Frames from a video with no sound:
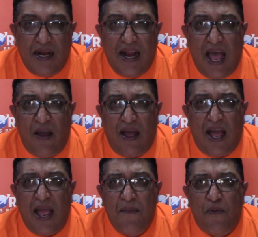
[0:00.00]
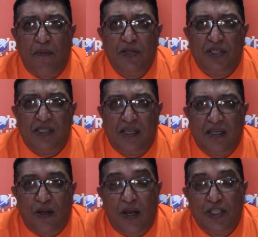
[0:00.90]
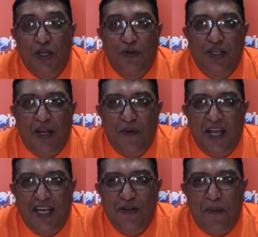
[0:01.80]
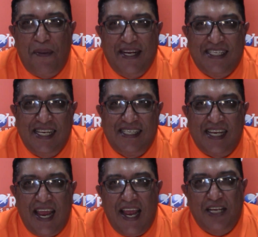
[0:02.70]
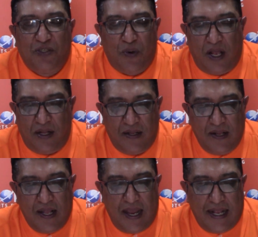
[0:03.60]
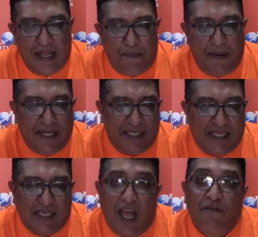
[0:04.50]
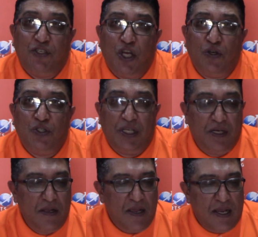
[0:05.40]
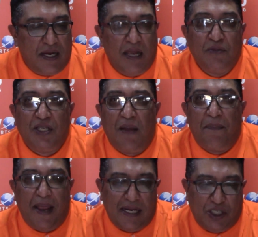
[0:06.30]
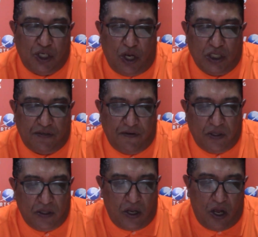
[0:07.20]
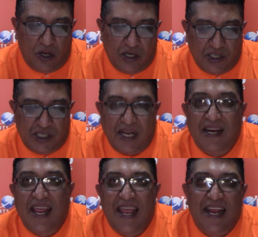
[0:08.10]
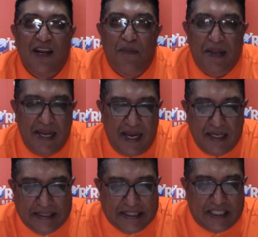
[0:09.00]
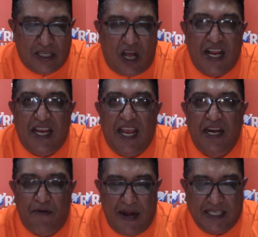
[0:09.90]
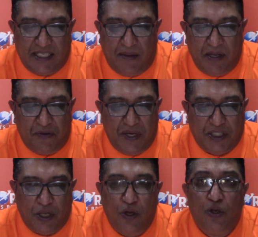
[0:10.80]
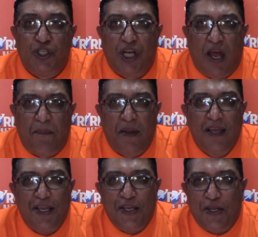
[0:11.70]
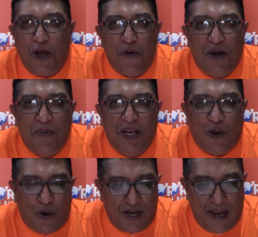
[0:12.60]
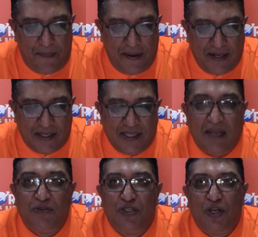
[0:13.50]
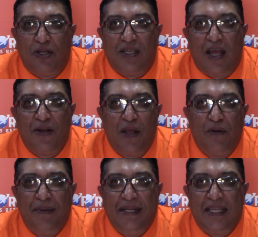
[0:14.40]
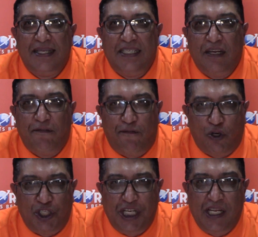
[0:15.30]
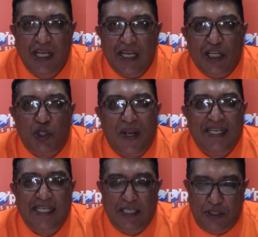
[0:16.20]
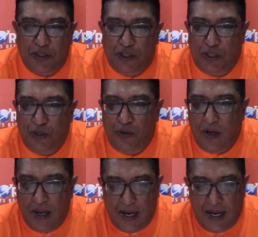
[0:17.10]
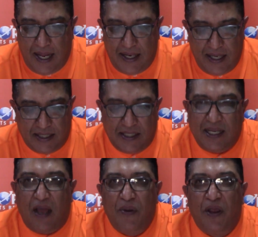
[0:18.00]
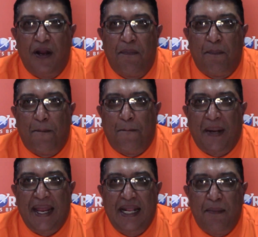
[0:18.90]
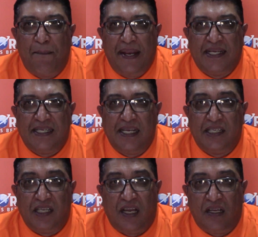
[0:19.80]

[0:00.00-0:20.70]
Now I promised, or I told you that we're going to do a pick 6 as well, and that pick 6 I've chosen comes up at Scottsville on Sunday, and it'll be starting in race number 3. So look sharp. You don't want to be caught napping. The time to jot down there will be 13:40, 20-2, and this is how we're going to play the pick 6.